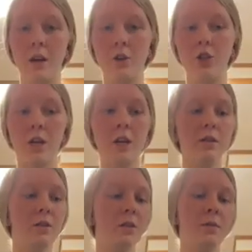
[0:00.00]

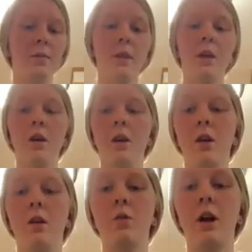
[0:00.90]
sheet.
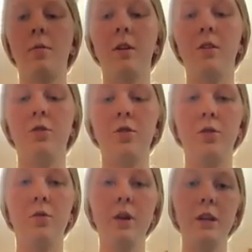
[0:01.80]
And what I'm going to
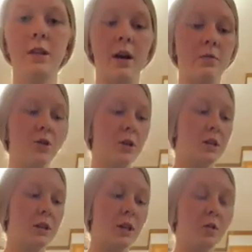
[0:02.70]
do is I'm just going
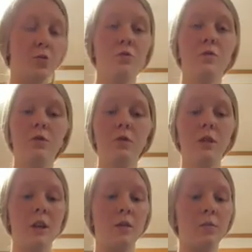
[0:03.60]
to take spoonfuls
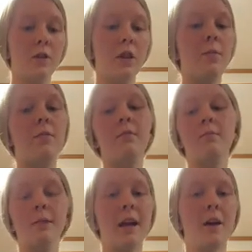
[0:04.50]
and put them
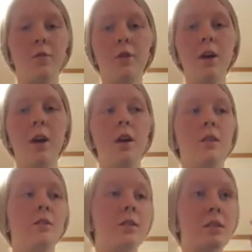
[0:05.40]
down.
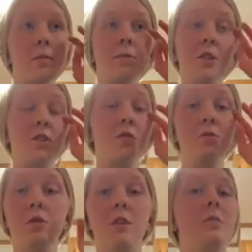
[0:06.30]
This is up to you.
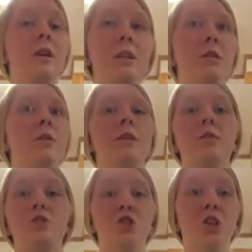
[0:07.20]
You can make them in
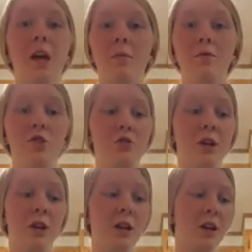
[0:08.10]
shapes. You
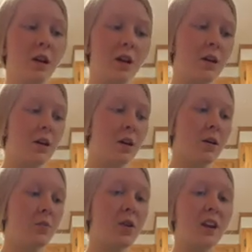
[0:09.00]
can
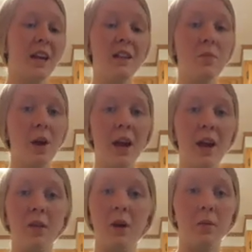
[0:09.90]
put it in the pan
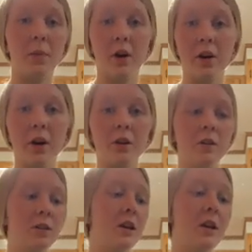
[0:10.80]
and make
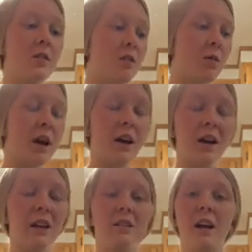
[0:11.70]
bars. Either way,
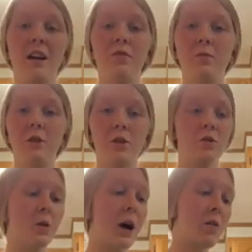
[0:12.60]
it's kind of up to
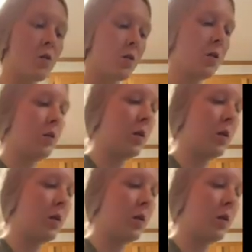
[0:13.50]
you how you want to do